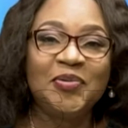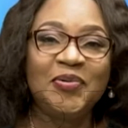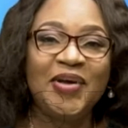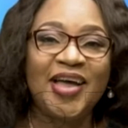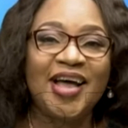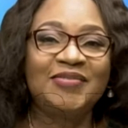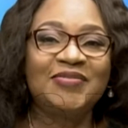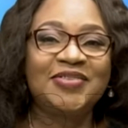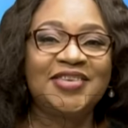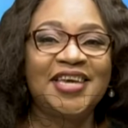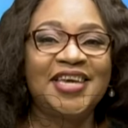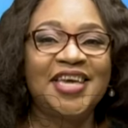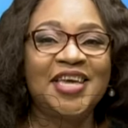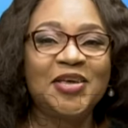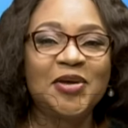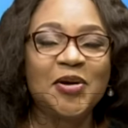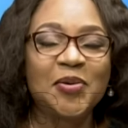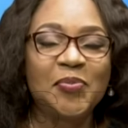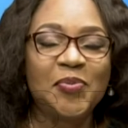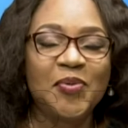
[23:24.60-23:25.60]
We have
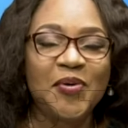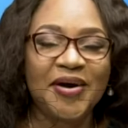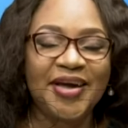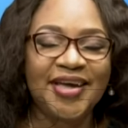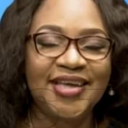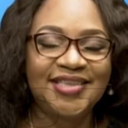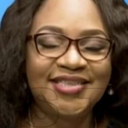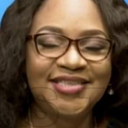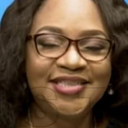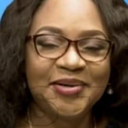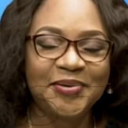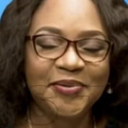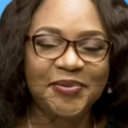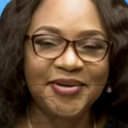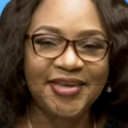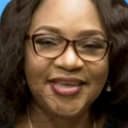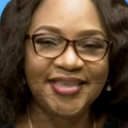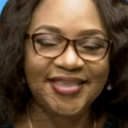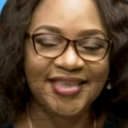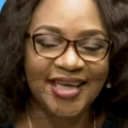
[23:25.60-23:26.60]
taken your point,
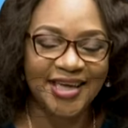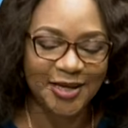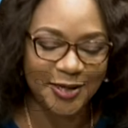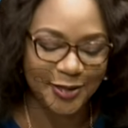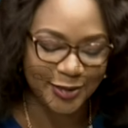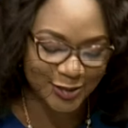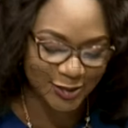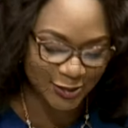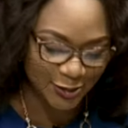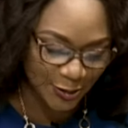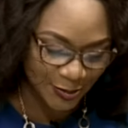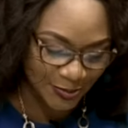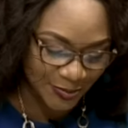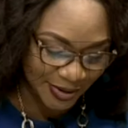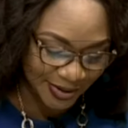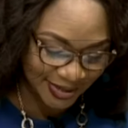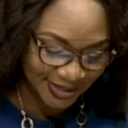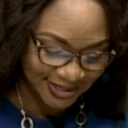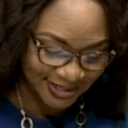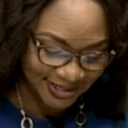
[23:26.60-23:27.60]
Tony. Thank you so
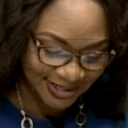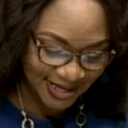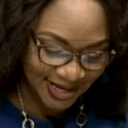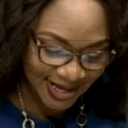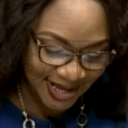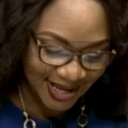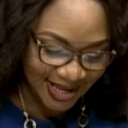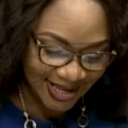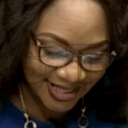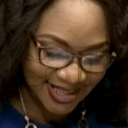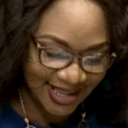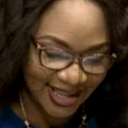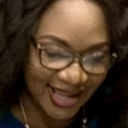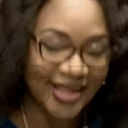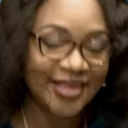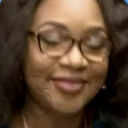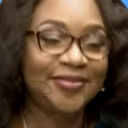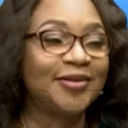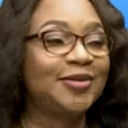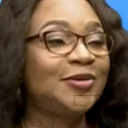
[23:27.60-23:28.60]
much.
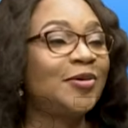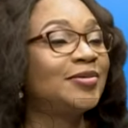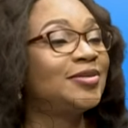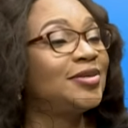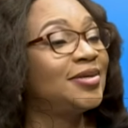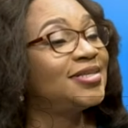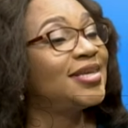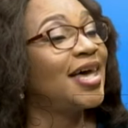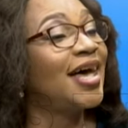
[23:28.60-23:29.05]
Uh, the doctors